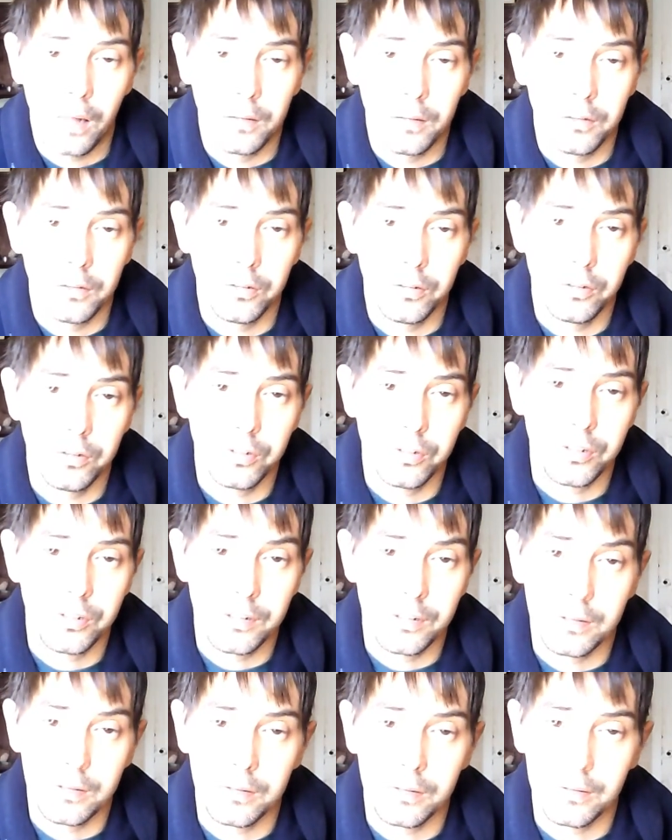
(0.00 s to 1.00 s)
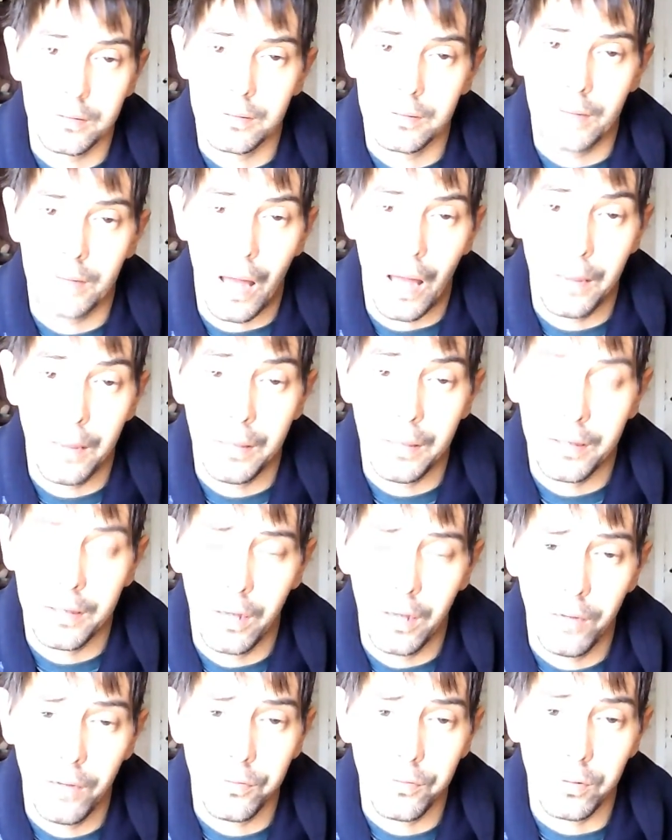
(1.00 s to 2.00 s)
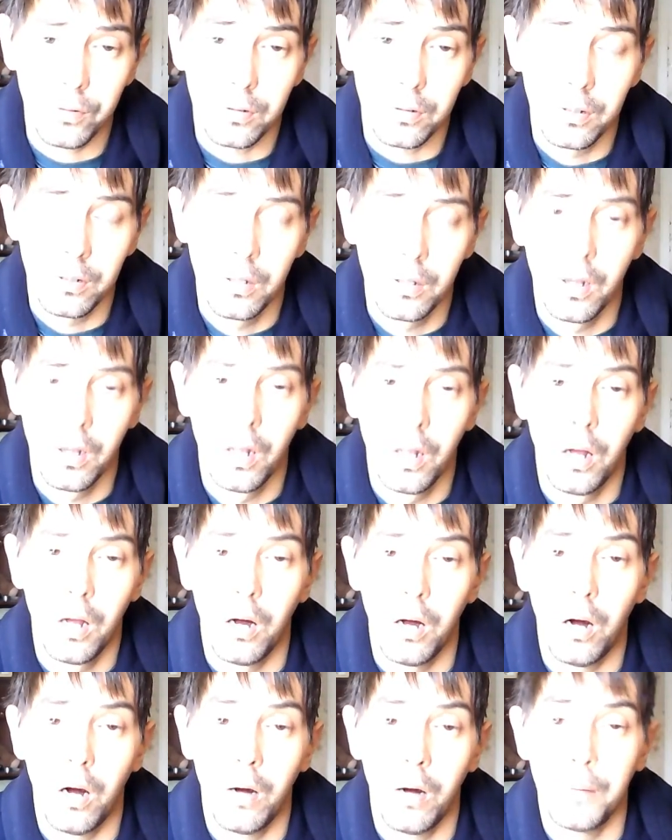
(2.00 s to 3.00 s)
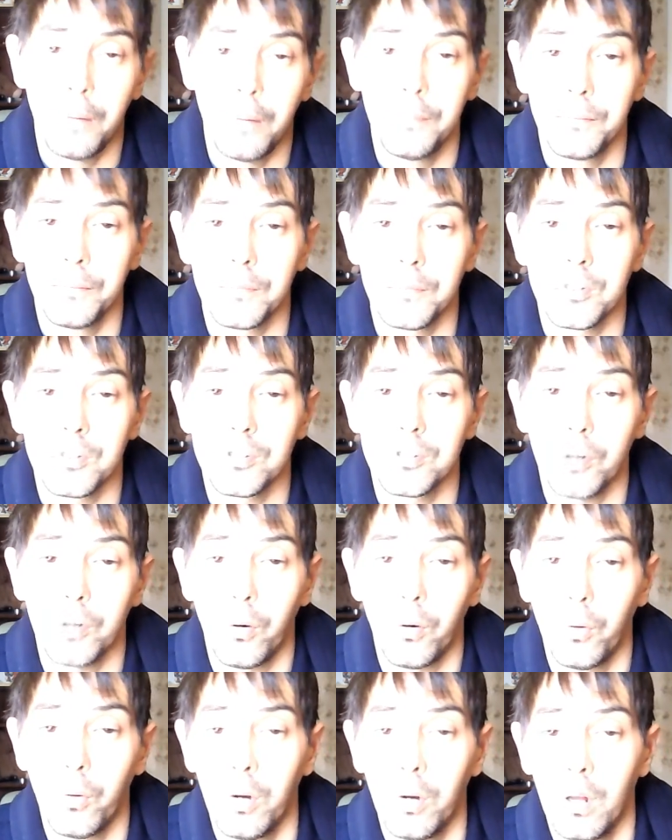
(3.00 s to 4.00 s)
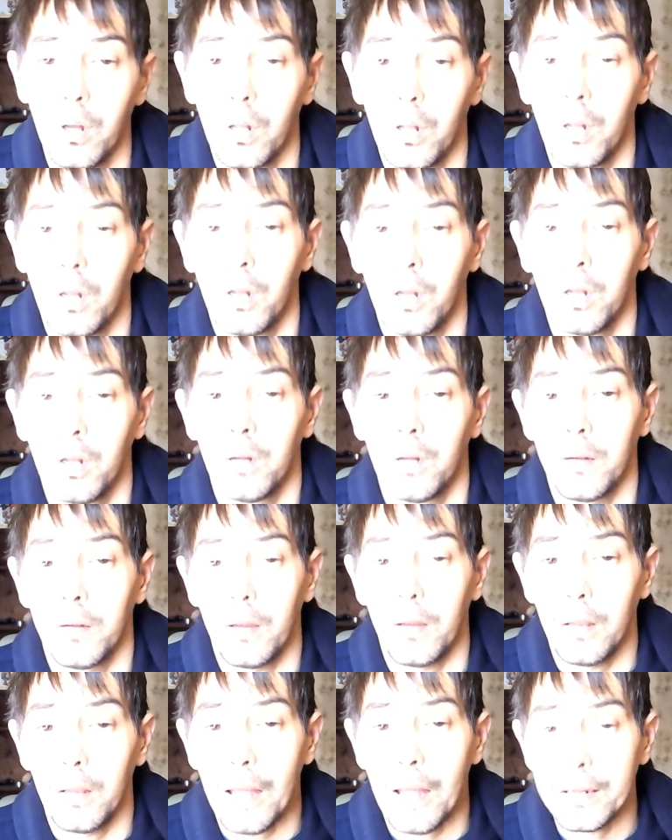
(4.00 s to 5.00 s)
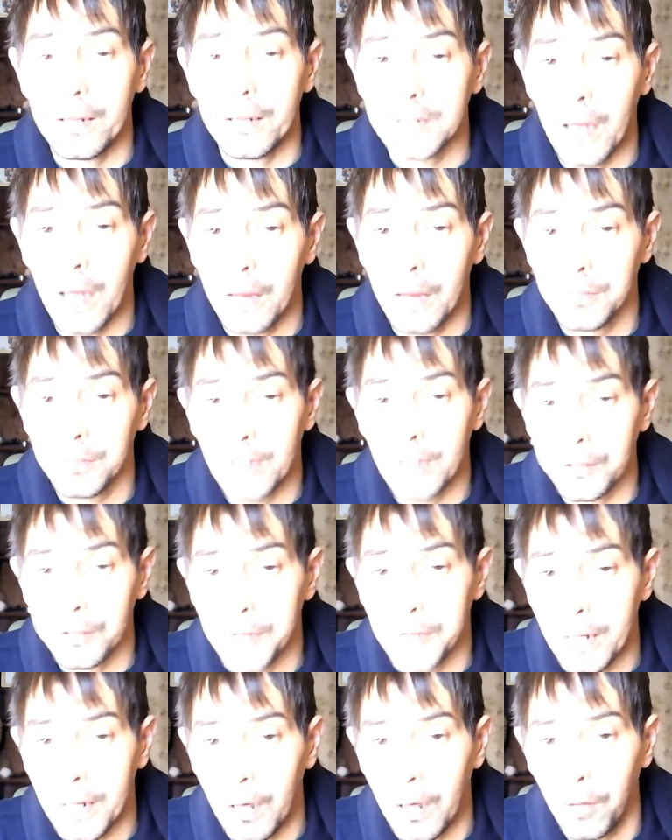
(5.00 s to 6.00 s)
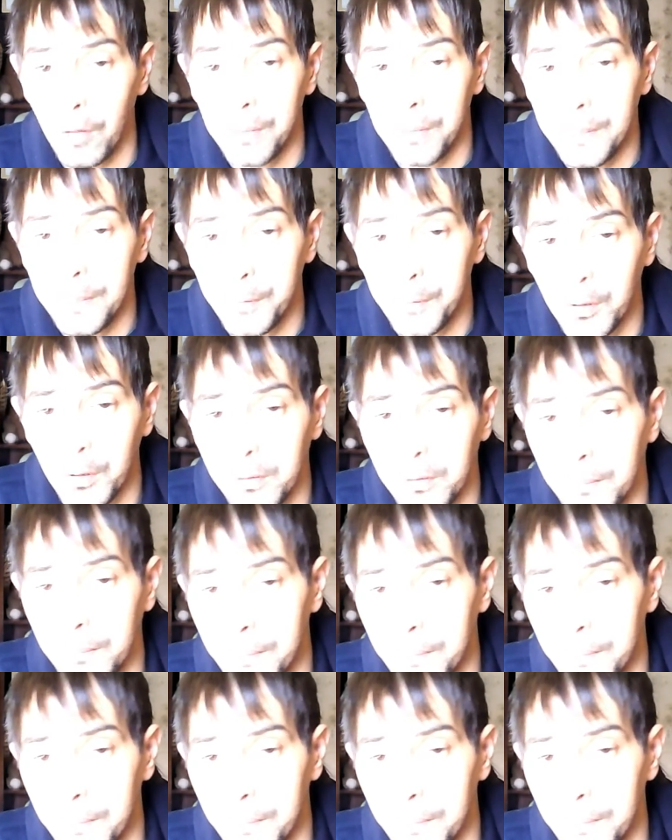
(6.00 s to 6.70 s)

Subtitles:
you just gotta be careful. So a lot of times I'll try to help people,